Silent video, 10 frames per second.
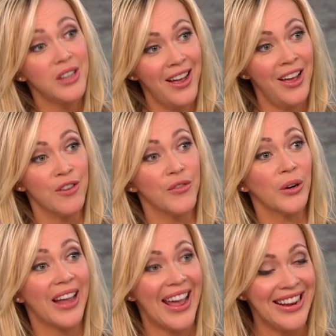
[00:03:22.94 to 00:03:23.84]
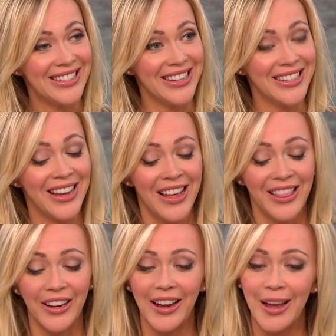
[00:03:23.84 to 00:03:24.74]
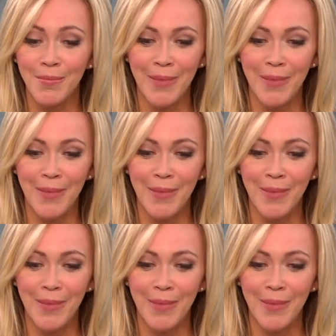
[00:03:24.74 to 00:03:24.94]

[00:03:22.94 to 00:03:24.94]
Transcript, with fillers: was a hunt for cases that could get